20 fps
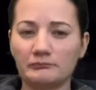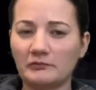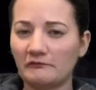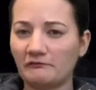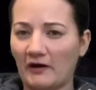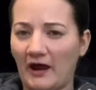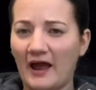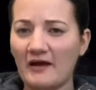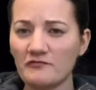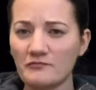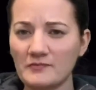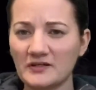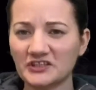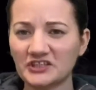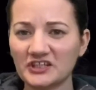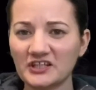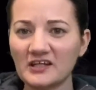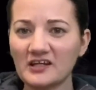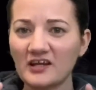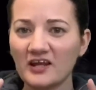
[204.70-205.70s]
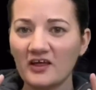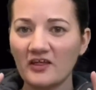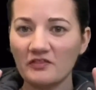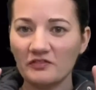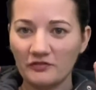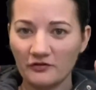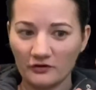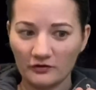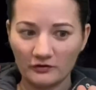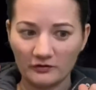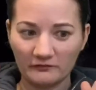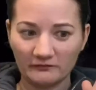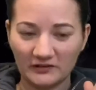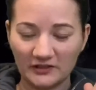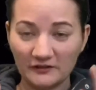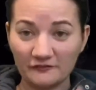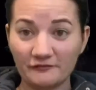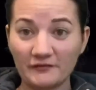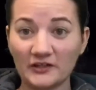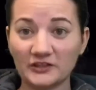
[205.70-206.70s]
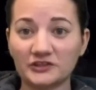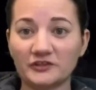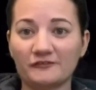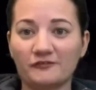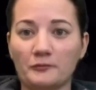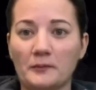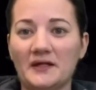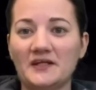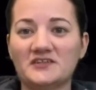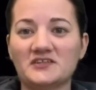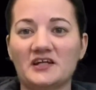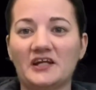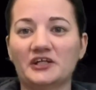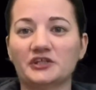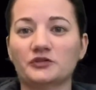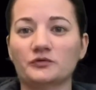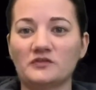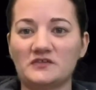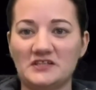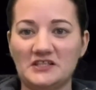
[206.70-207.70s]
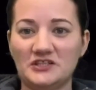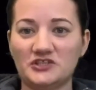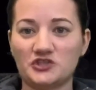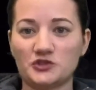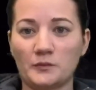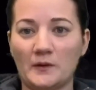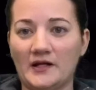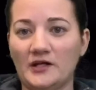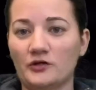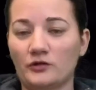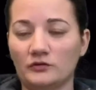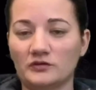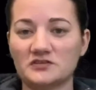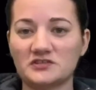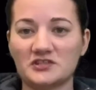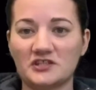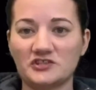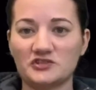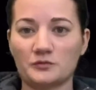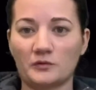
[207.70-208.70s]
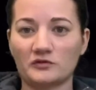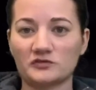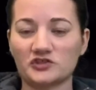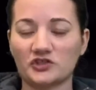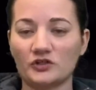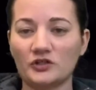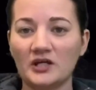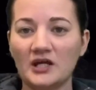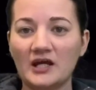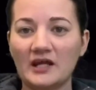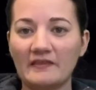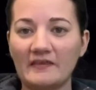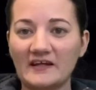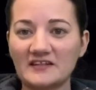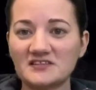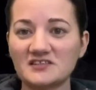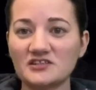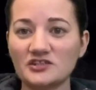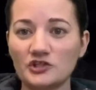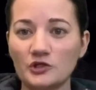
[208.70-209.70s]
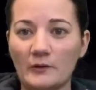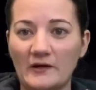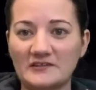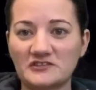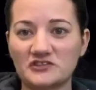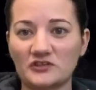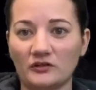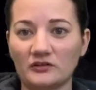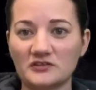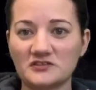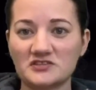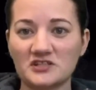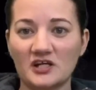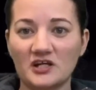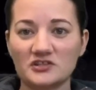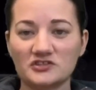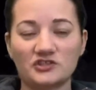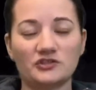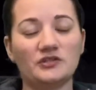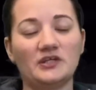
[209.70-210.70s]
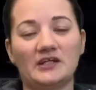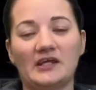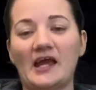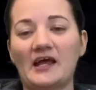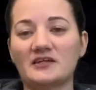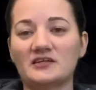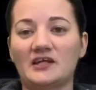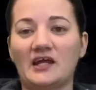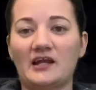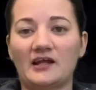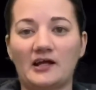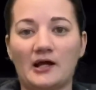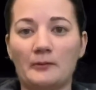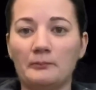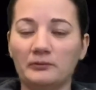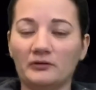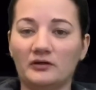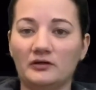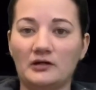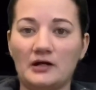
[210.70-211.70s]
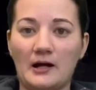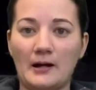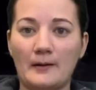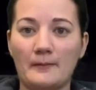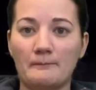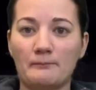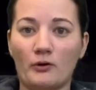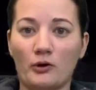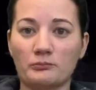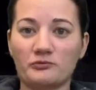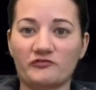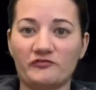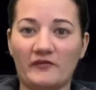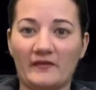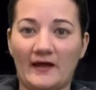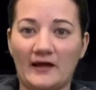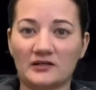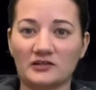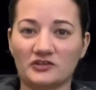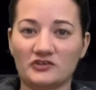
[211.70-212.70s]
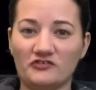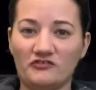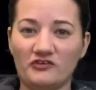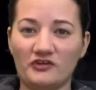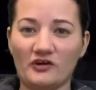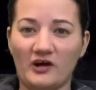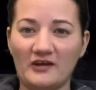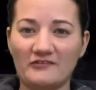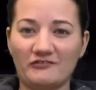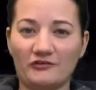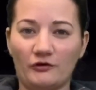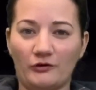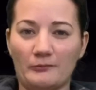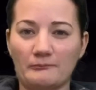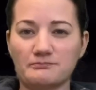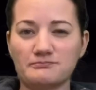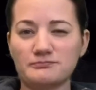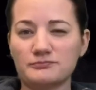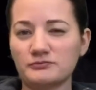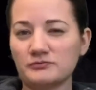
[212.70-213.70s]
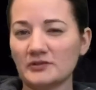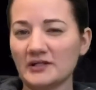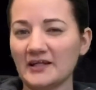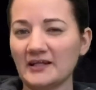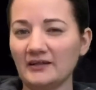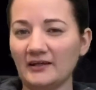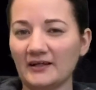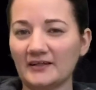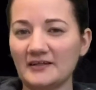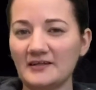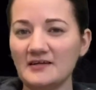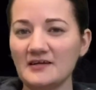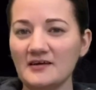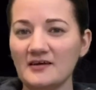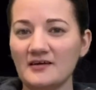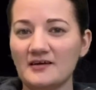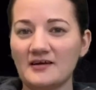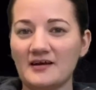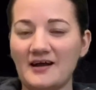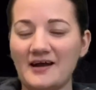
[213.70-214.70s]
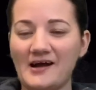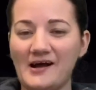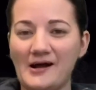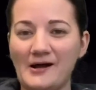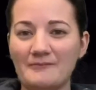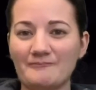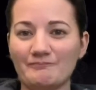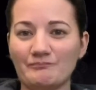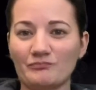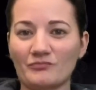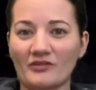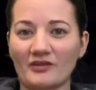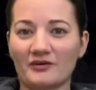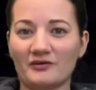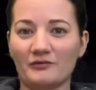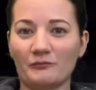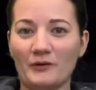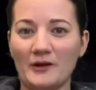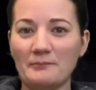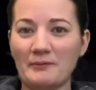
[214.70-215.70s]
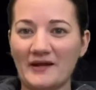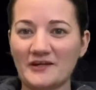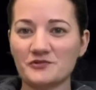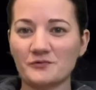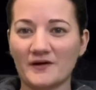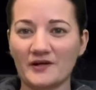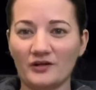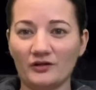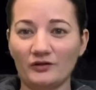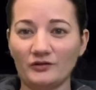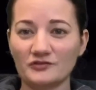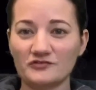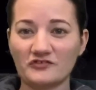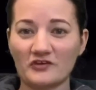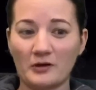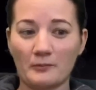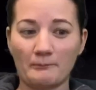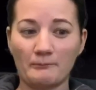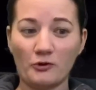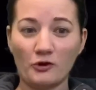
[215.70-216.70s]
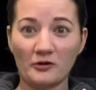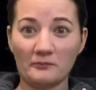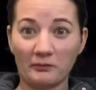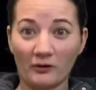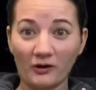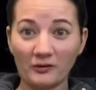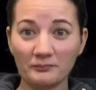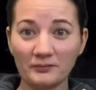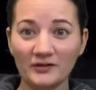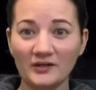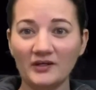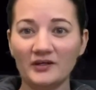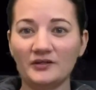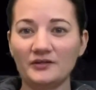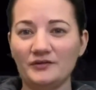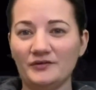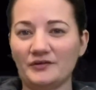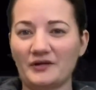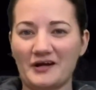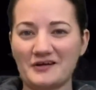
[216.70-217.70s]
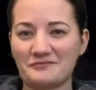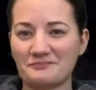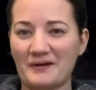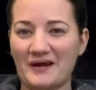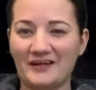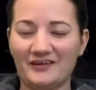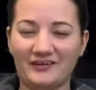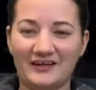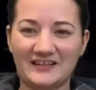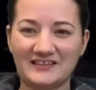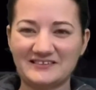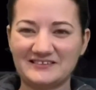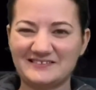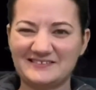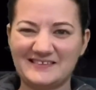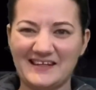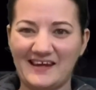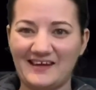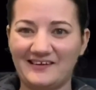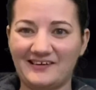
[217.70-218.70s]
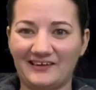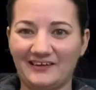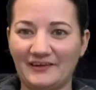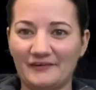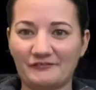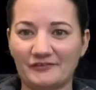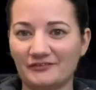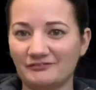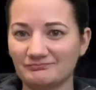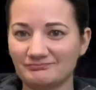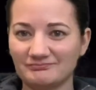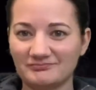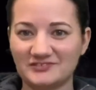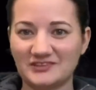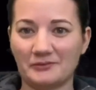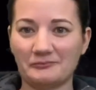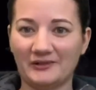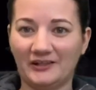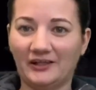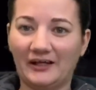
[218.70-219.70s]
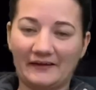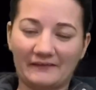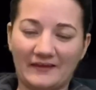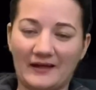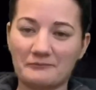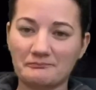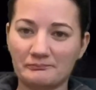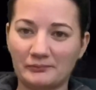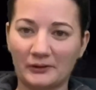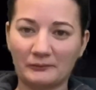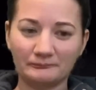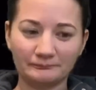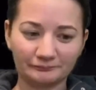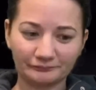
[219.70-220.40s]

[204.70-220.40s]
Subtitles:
haven't mentioned it. The gift voucher for my internationals is $20 as well. So that's in US dollars. So you can get a couple of pops for that, because you guys got a pretty lucky. We pay $20 per pop. You guys pay like 10, 11, something like that. But